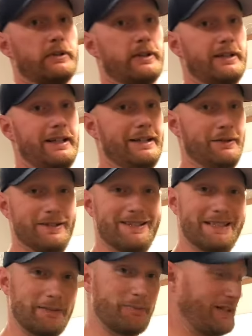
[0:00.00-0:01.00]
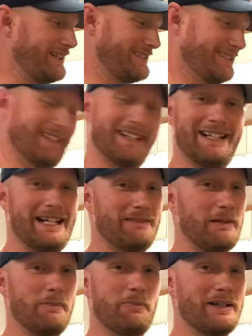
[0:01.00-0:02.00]
and it was surprising. I had my
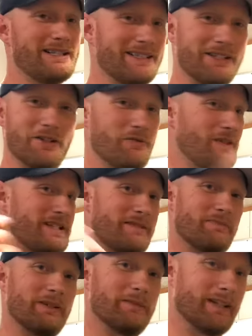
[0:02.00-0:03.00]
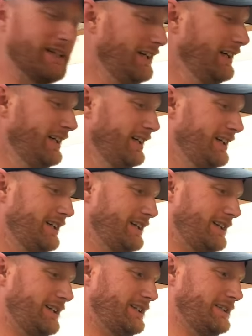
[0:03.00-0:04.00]
plates and no vest to put them in.
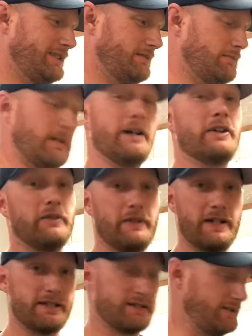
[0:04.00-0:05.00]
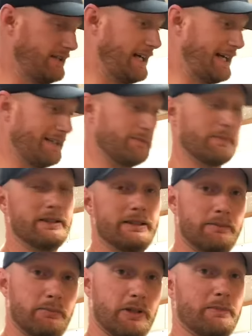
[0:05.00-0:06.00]
My other vest, I had them
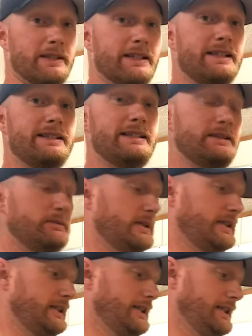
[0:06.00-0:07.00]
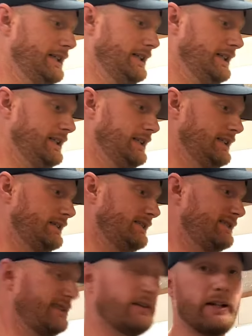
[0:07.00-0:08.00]
put them in these, but
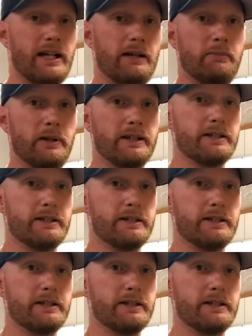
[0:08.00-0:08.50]
they already had plates.